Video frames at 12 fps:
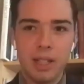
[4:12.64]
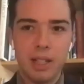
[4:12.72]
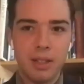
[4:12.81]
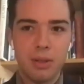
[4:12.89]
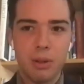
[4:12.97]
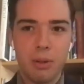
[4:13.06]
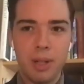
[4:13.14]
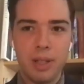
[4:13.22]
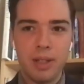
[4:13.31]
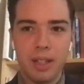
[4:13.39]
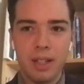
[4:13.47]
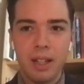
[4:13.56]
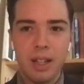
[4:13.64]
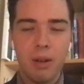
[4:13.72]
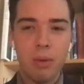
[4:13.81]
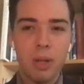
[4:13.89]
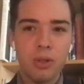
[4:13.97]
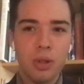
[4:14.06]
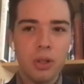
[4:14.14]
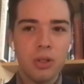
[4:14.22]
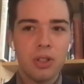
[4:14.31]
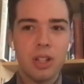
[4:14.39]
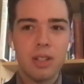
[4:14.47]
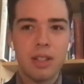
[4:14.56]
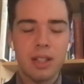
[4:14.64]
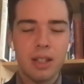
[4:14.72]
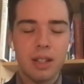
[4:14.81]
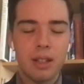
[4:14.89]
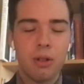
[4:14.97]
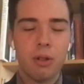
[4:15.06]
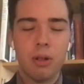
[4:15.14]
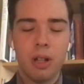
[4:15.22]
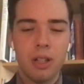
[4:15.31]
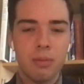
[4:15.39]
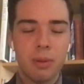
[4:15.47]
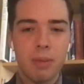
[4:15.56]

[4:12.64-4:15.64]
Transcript: He is so amazing. What church does your husband